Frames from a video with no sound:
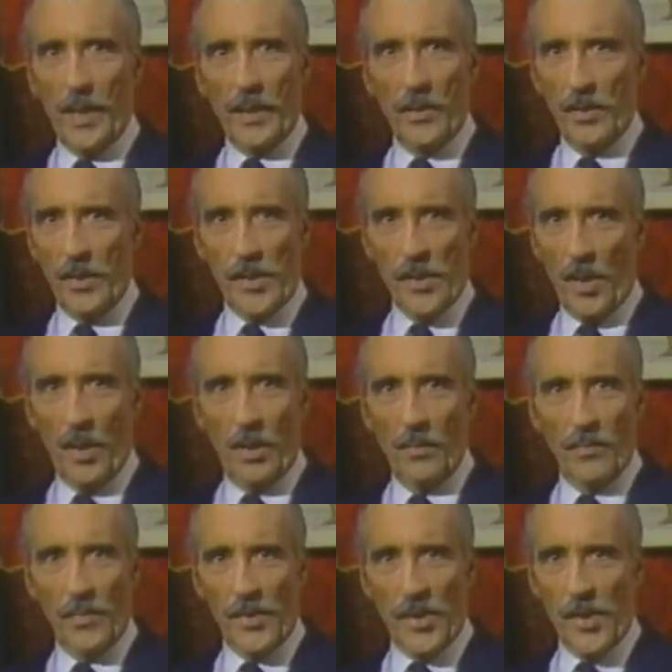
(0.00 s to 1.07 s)
I couldn't
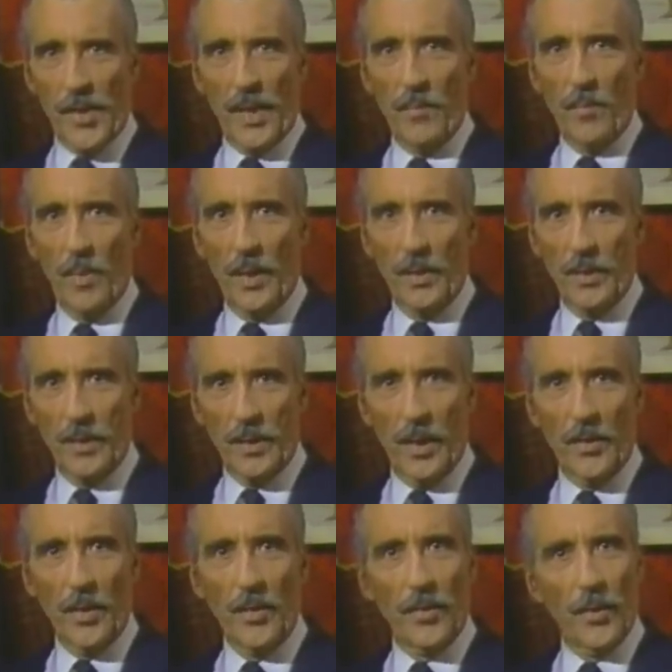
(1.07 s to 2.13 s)
solve was the same one
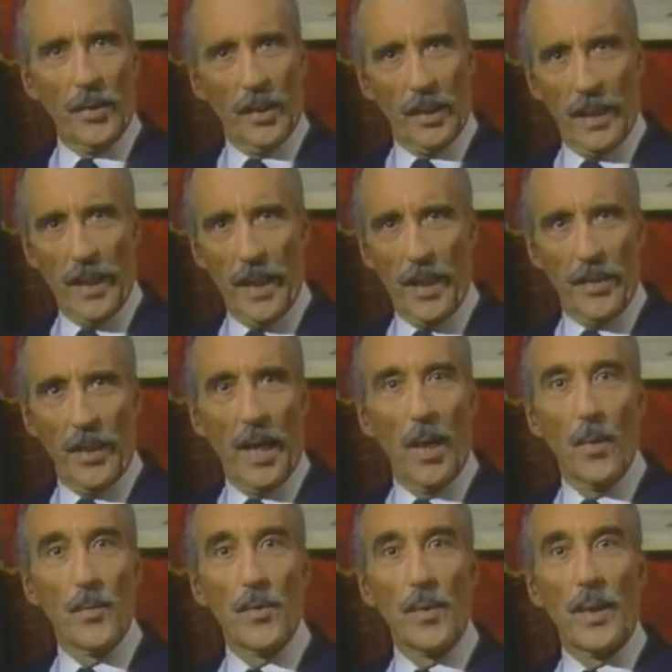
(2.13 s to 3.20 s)
Conan Doyle had
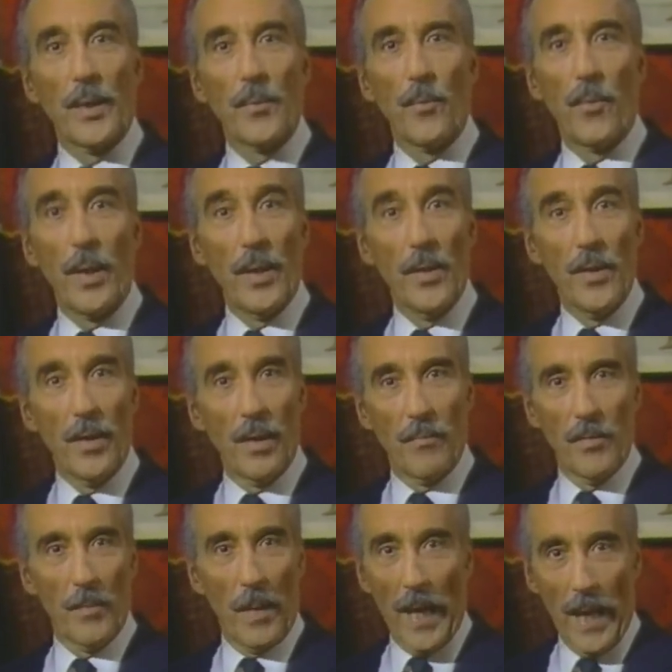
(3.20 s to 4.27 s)
how to get rid
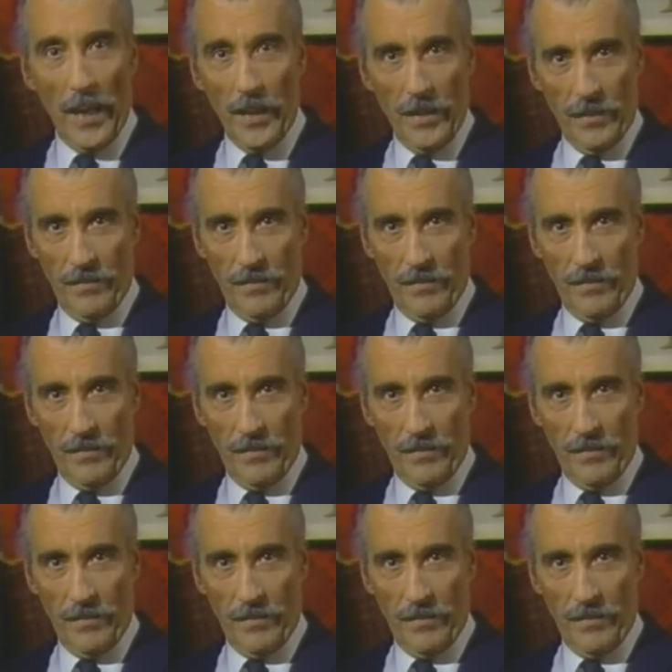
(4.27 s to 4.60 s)
of the man.